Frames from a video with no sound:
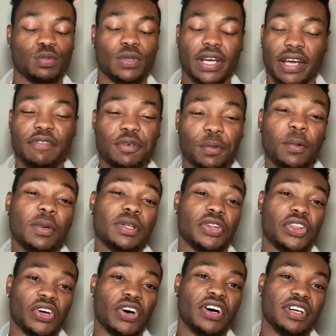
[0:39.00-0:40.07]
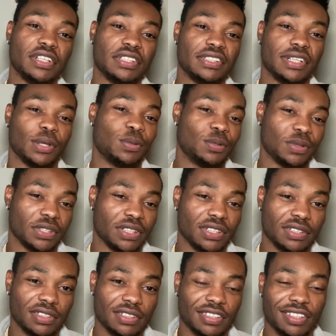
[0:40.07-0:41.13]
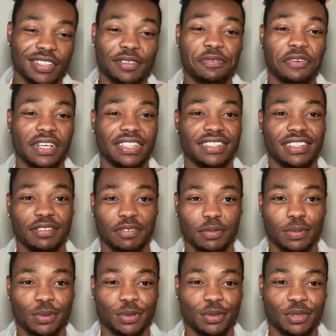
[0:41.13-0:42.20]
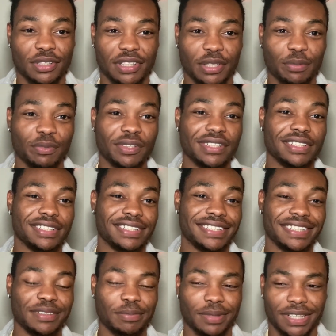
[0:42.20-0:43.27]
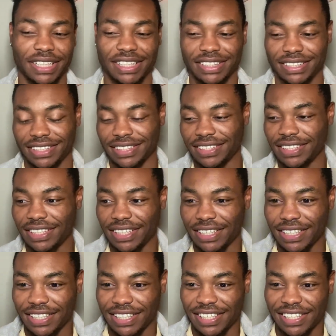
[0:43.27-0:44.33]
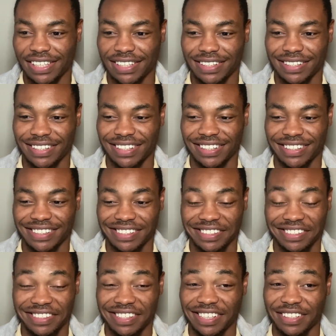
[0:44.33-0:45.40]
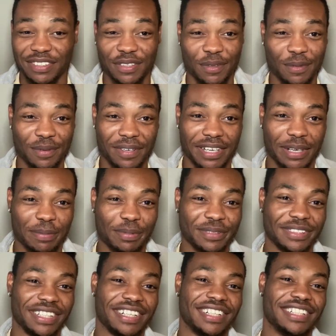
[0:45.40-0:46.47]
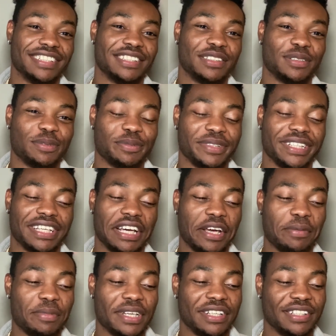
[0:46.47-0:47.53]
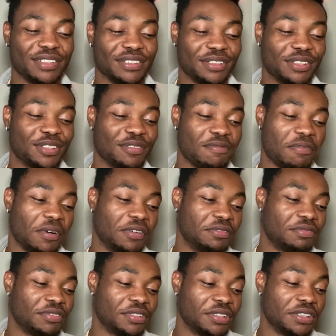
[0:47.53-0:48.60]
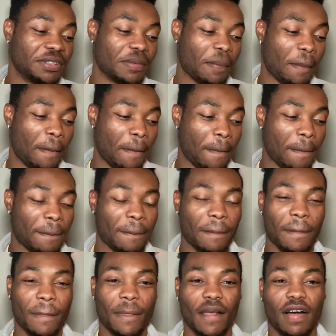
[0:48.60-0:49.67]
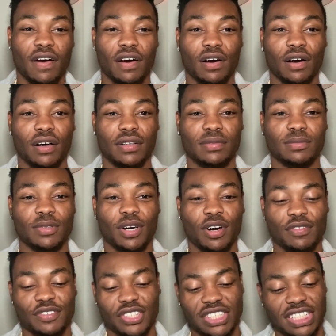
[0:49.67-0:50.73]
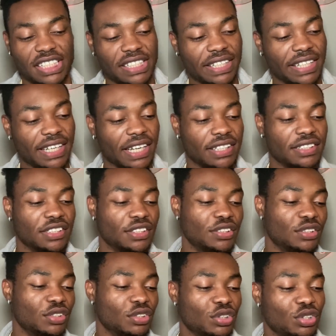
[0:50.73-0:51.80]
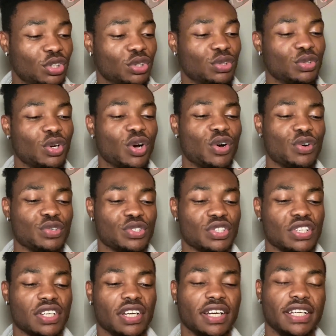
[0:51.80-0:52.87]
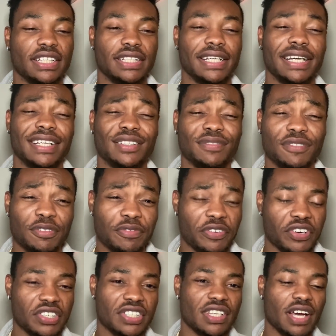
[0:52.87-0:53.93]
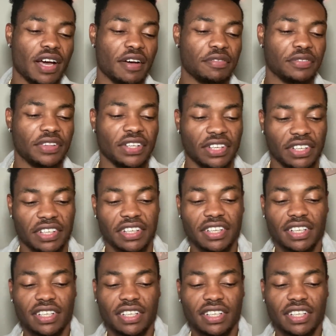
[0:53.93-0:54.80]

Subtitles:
everyone thought that we're gonna face Liverpool and we're gonna sit back. And that's not what happened, guys. We came in on the front foot. Obviously, they got the two goals at the end of the first half. There,